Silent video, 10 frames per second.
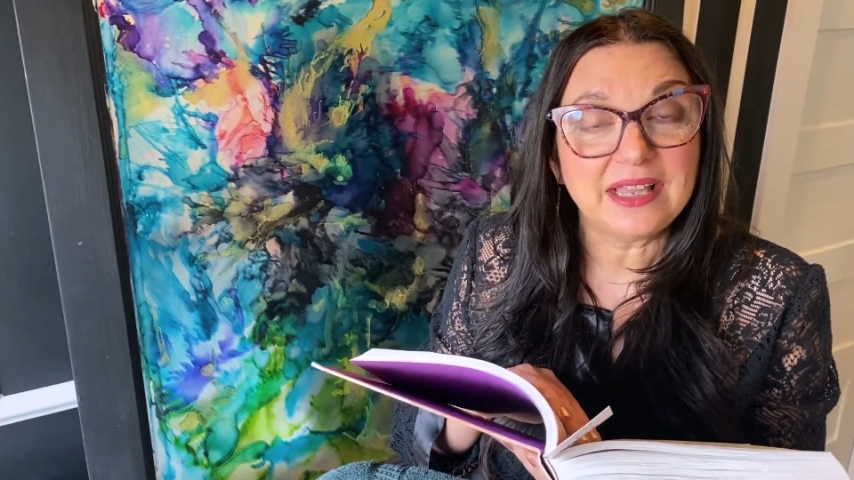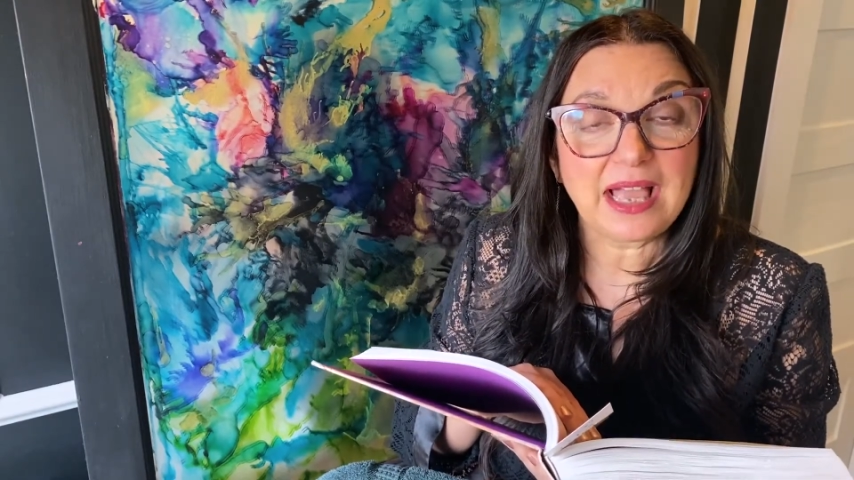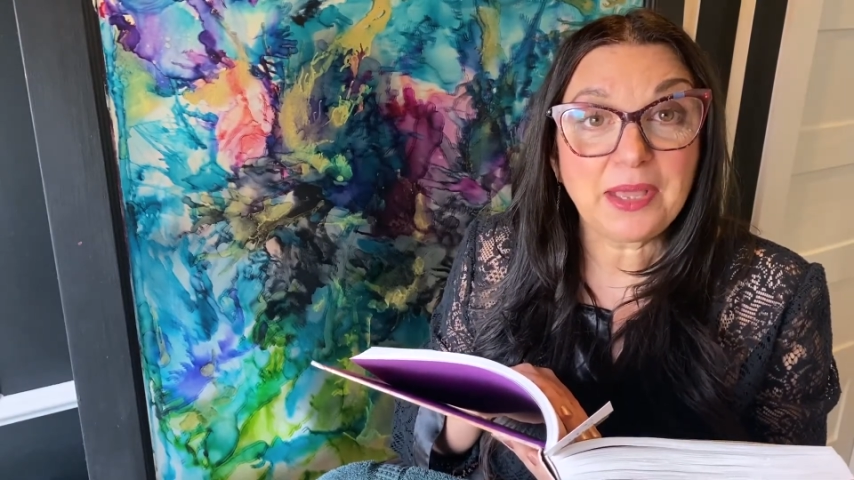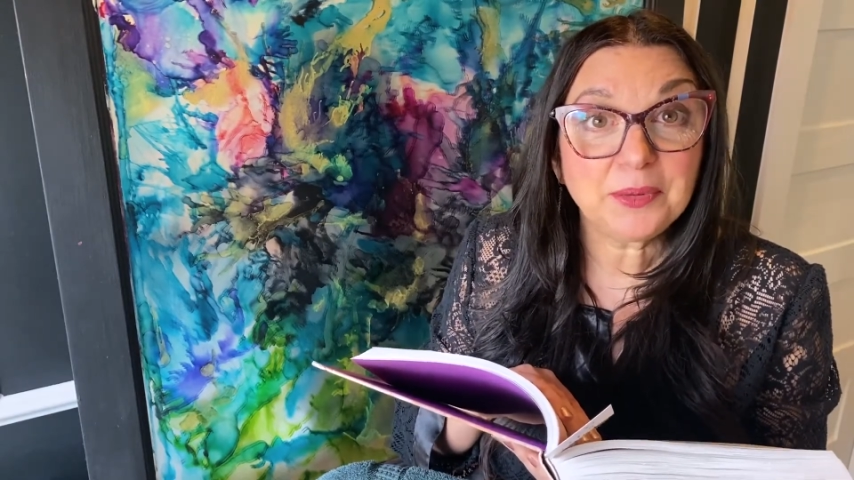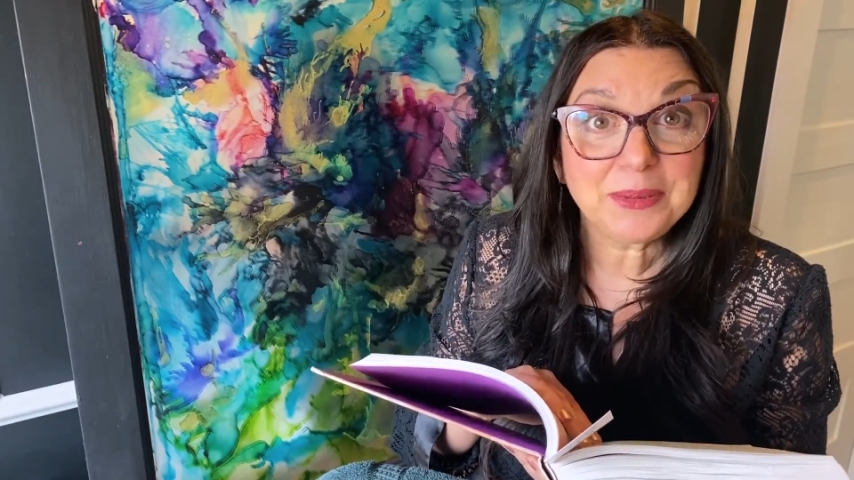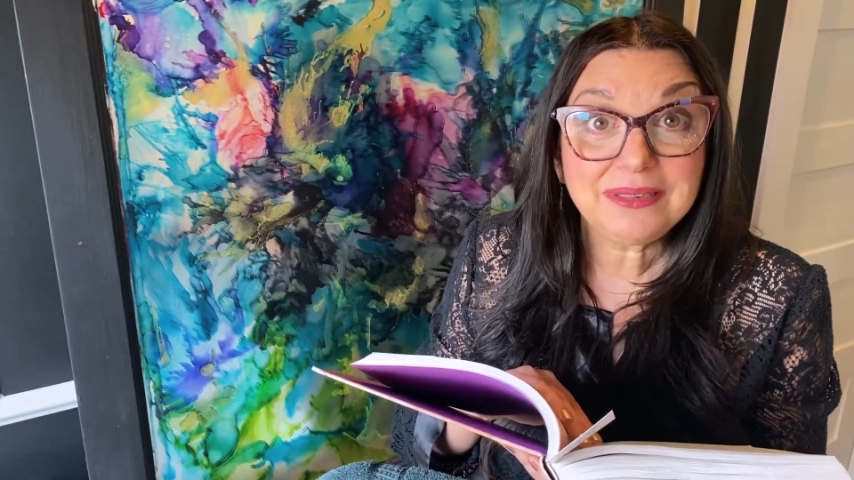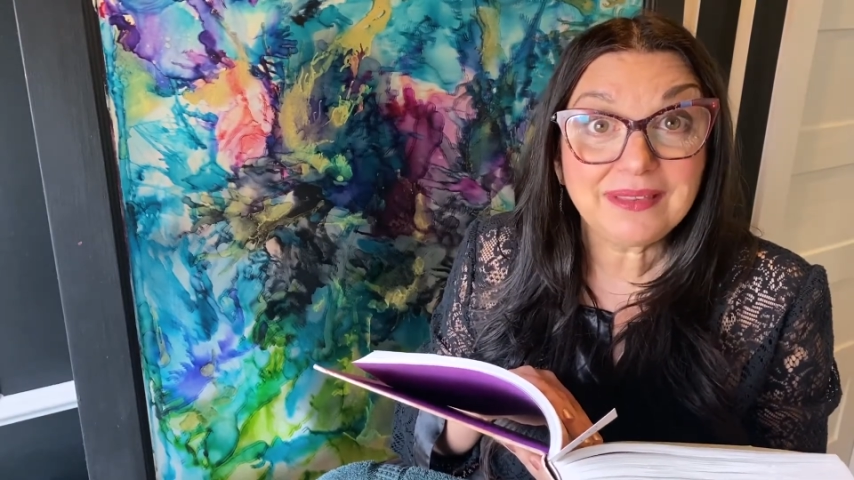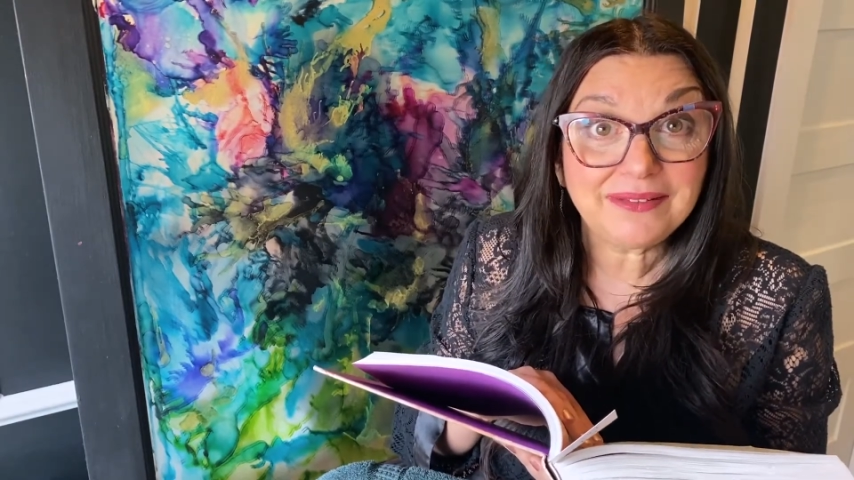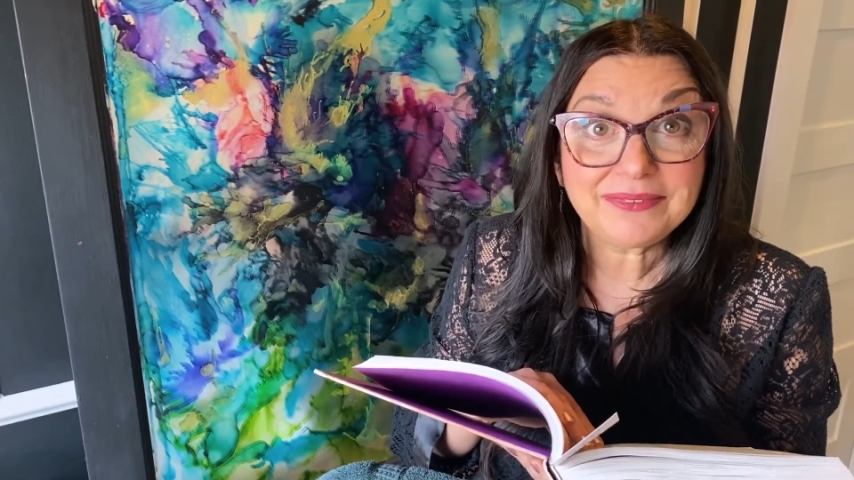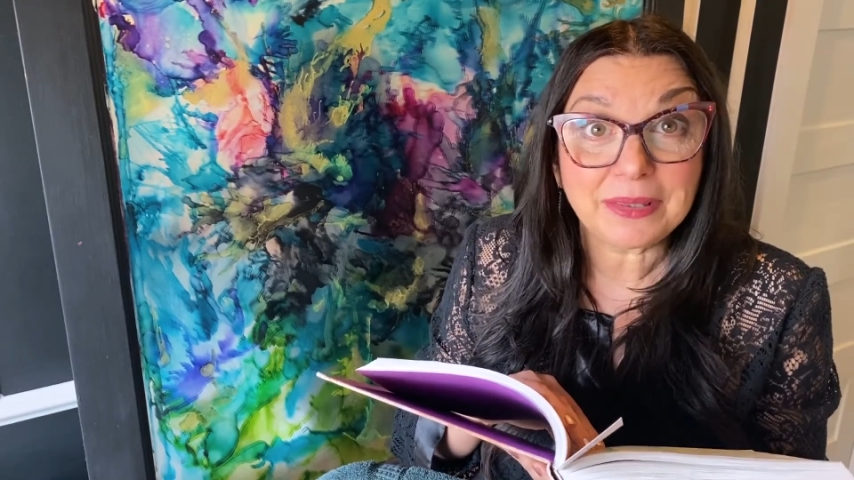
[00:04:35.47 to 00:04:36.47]
How do we
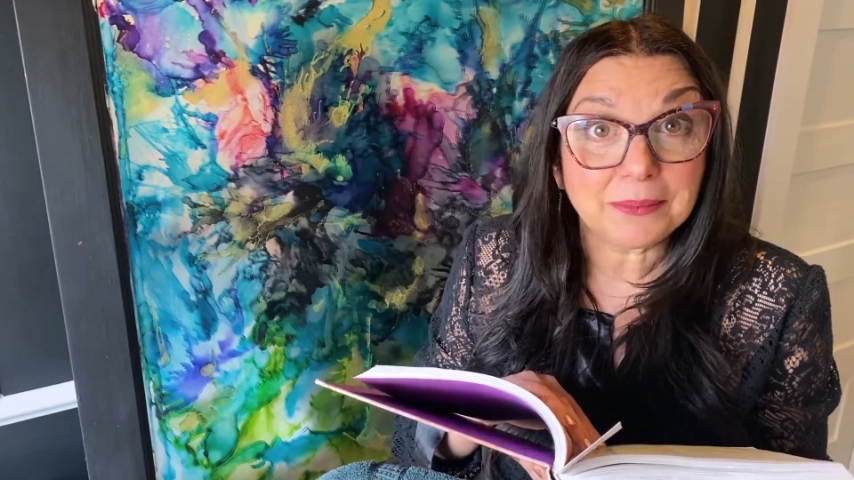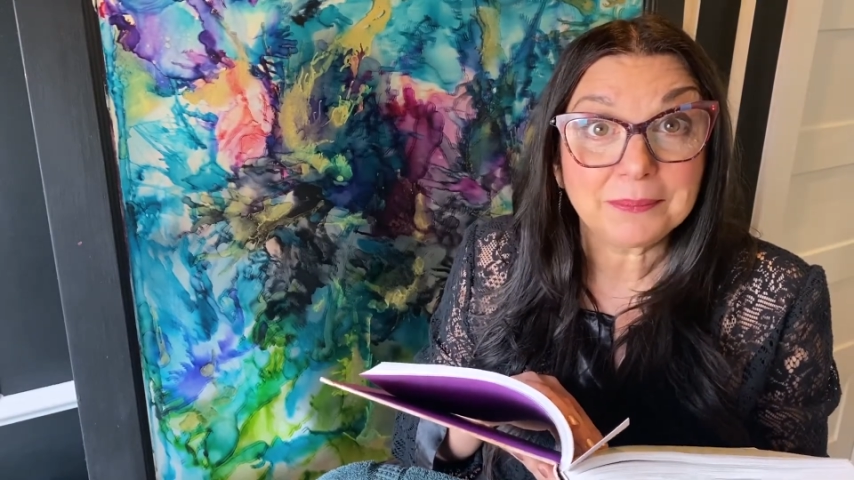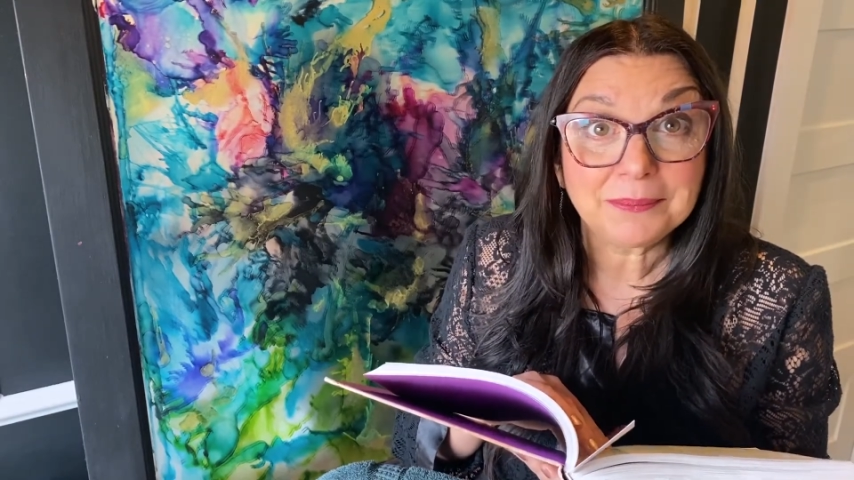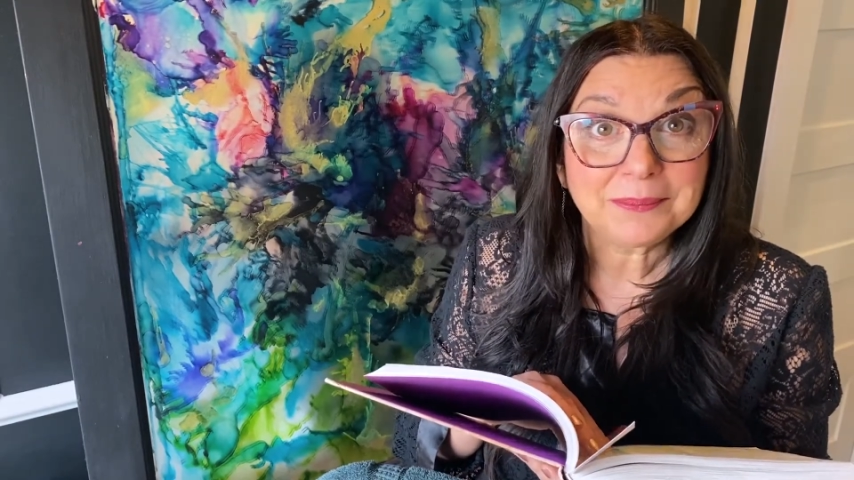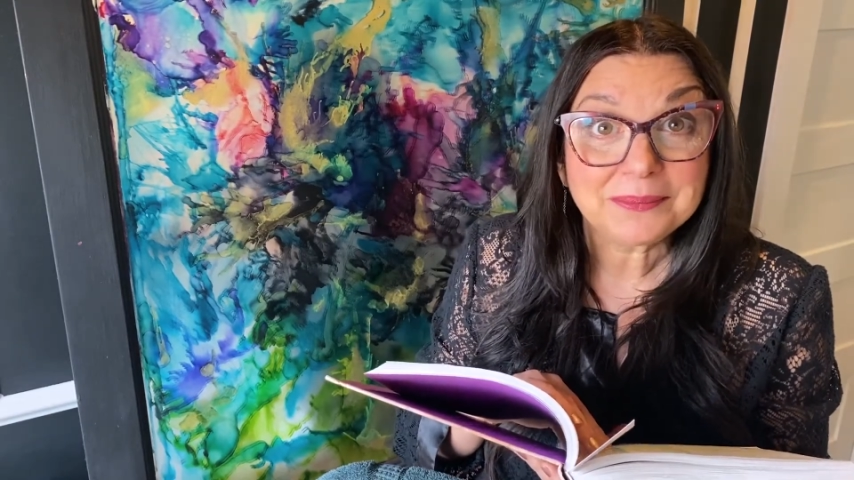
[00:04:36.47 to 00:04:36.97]
love Him?